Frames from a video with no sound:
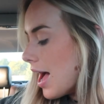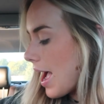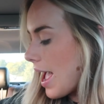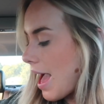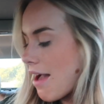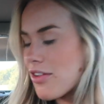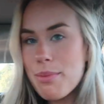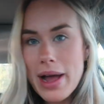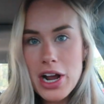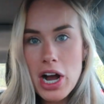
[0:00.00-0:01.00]
I
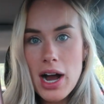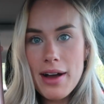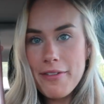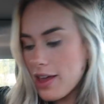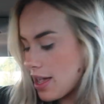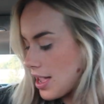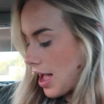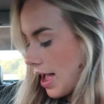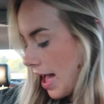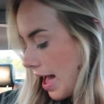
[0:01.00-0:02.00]
have my coffee,
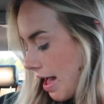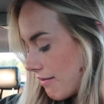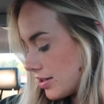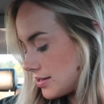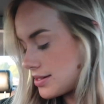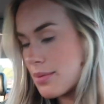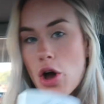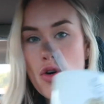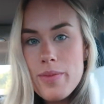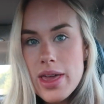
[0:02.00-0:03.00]
I have some
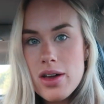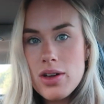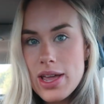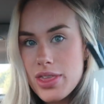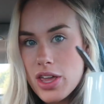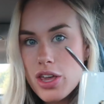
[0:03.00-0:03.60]
oatmeal in the